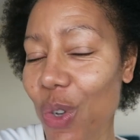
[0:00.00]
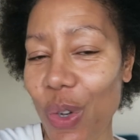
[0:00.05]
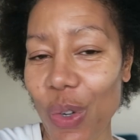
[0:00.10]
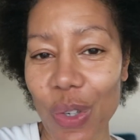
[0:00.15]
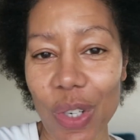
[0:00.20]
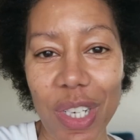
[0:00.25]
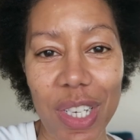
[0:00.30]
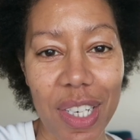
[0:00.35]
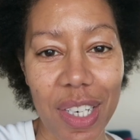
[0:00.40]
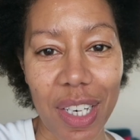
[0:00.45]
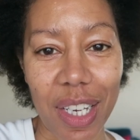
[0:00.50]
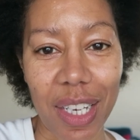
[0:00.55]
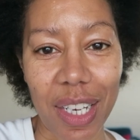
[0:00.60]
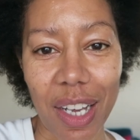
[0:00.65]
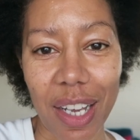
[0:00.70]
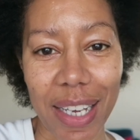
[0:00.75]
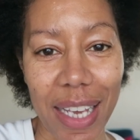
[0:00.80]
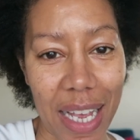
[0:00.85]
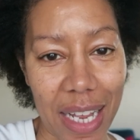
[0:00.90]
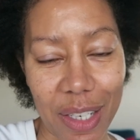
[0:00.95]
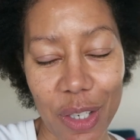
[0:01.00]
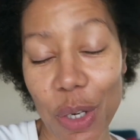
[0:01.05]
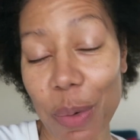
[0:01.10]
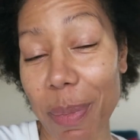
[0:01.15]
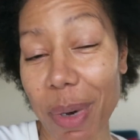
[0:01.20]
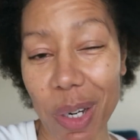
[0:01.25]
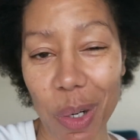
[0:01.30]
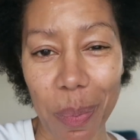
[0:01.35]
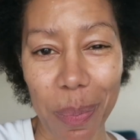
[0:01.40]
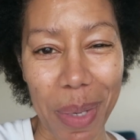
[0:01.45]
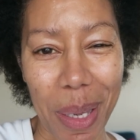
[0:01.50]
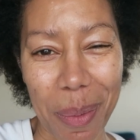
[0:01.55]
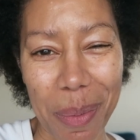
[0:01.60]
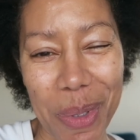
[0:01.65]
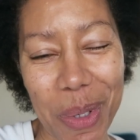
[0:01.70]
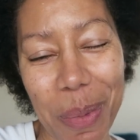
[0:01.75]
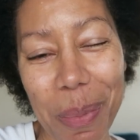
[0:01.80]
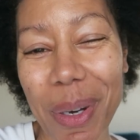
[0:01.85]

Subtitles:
Honestly, I can. You might not be able to,